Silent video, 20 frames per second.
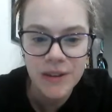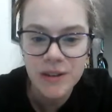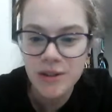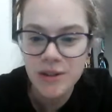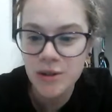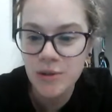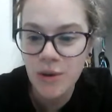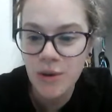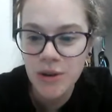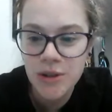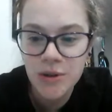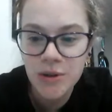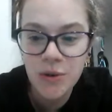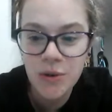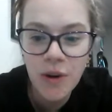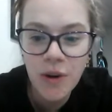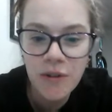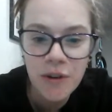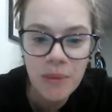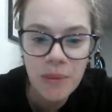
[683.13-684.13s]
do
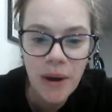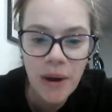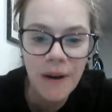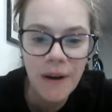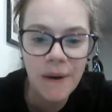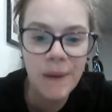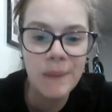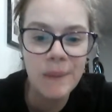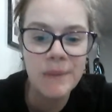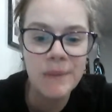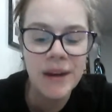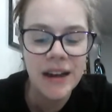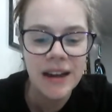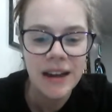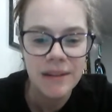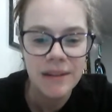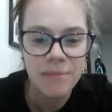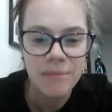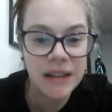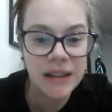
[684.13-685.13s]
school from home,
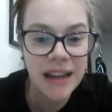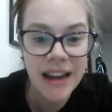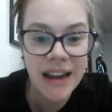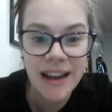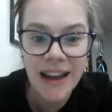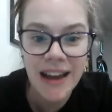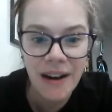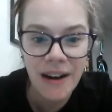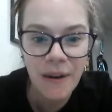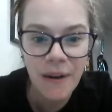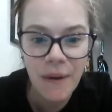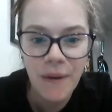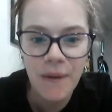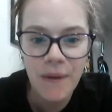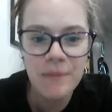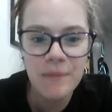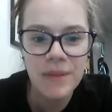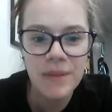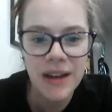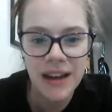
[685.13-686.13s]
play at
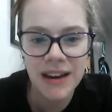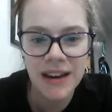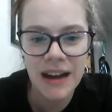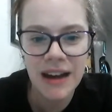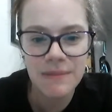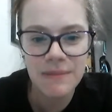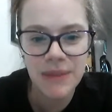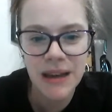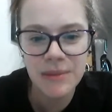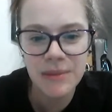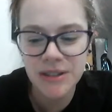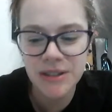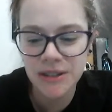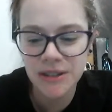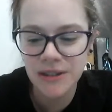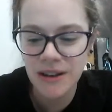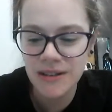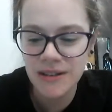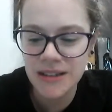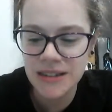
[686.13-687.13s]
home, and not be able to
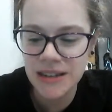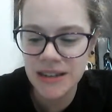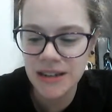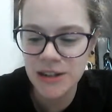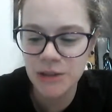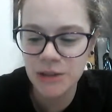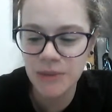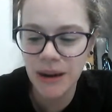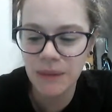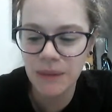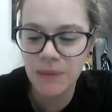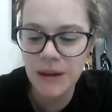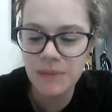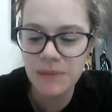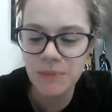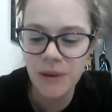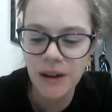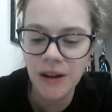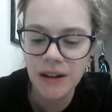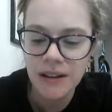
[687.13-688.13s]
go out and see too many
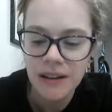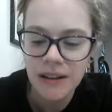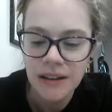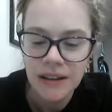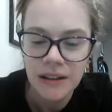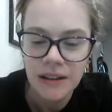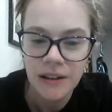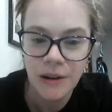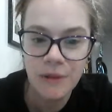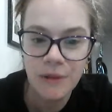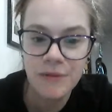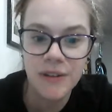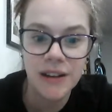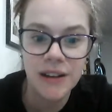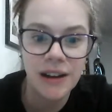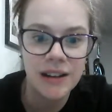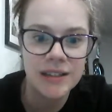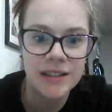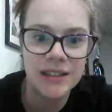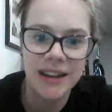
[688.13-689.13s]
people. Hopefully
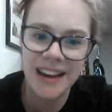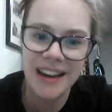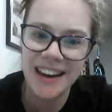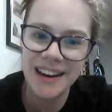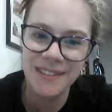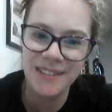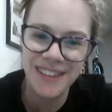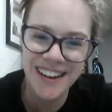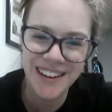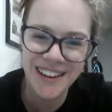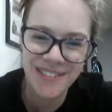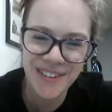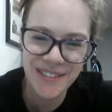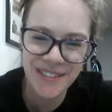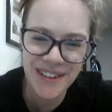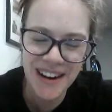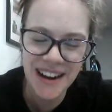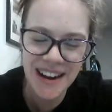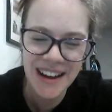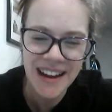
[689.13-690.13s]
not see anyone if we
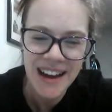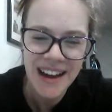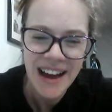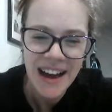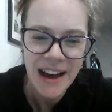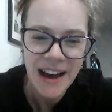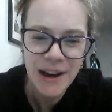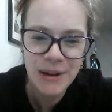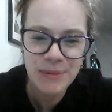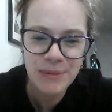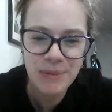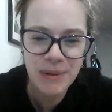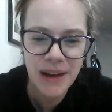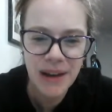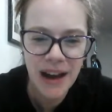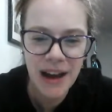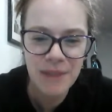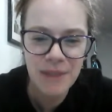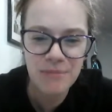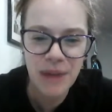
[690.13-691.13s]
want to help
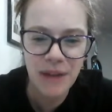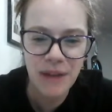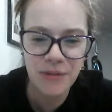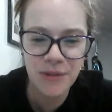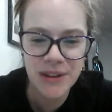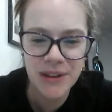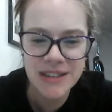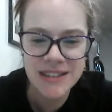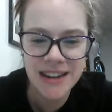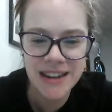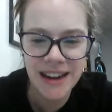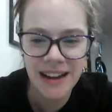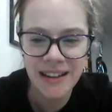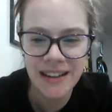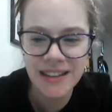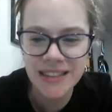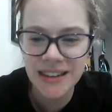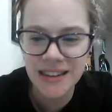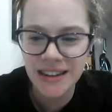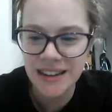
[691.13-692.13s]
everyone stay
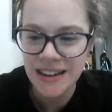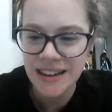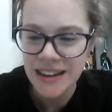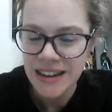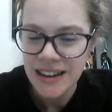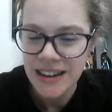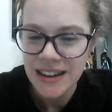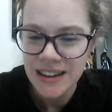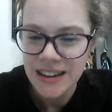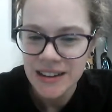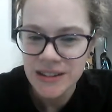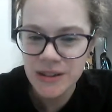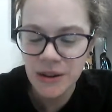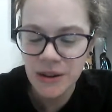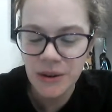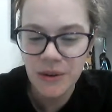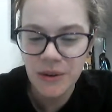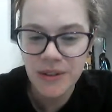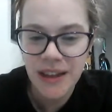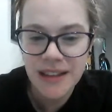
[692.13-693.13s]
healthy.
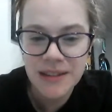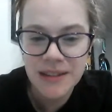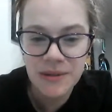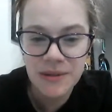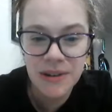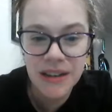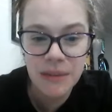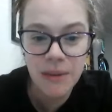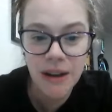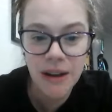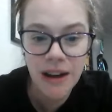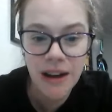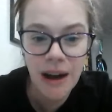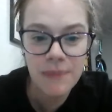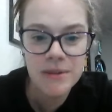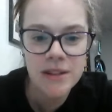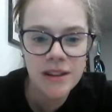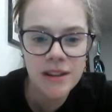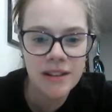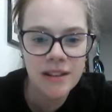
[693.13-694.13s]
So that's a really big
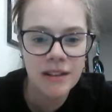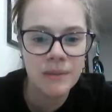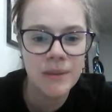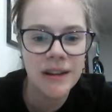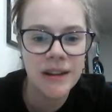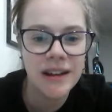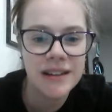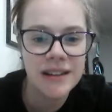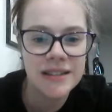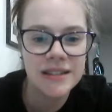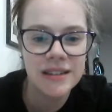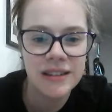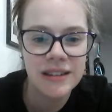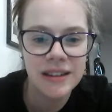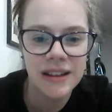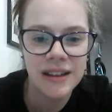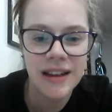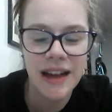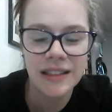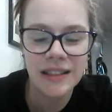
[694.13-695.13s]
obstacle, because
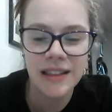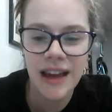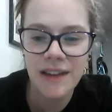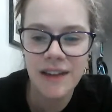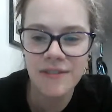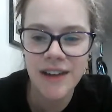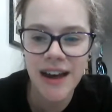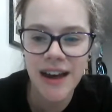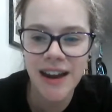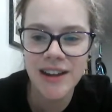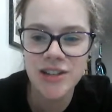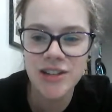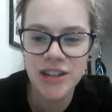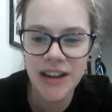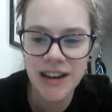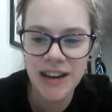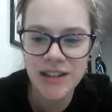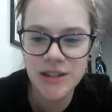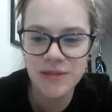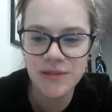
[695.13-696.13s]
life kind of
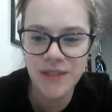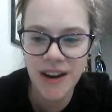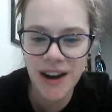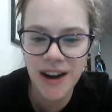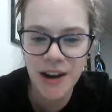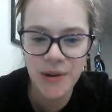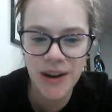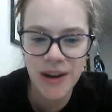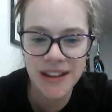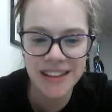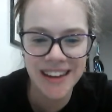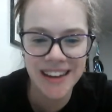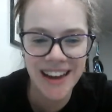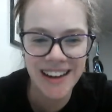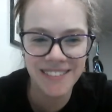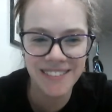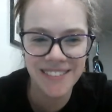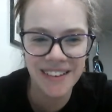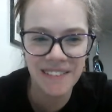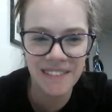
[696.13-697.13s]
changed very quickly
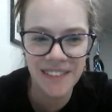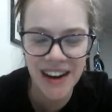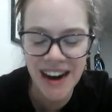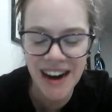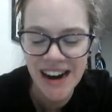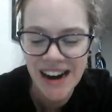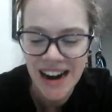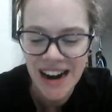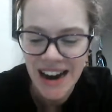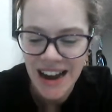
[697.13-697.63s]
out of nowhere.